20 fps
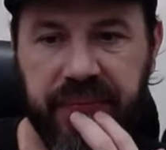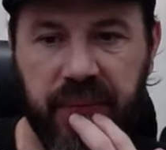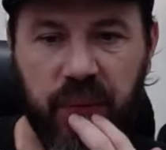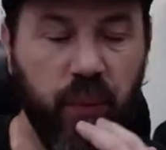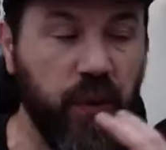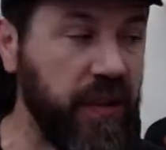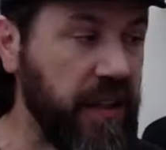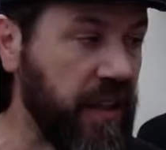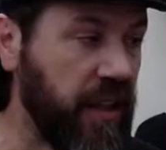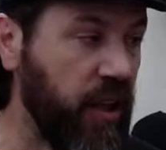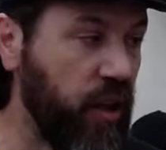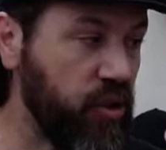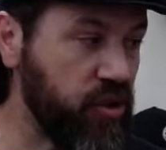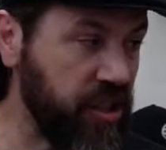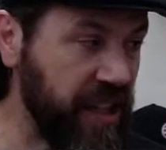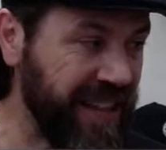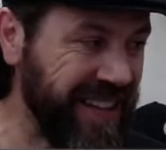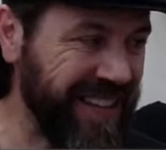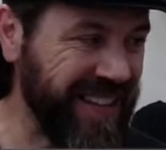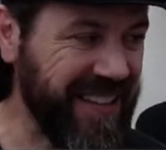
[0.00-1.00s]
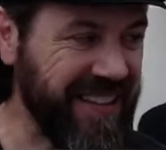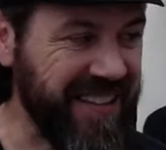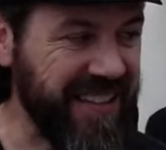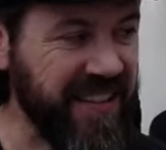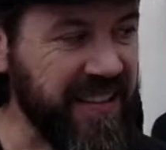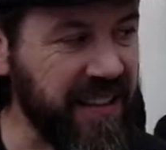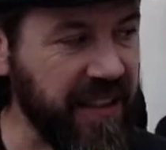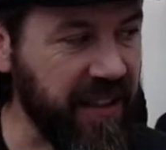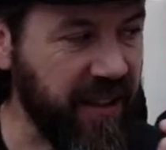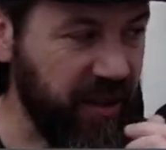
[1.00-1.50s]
With a coach and an assistant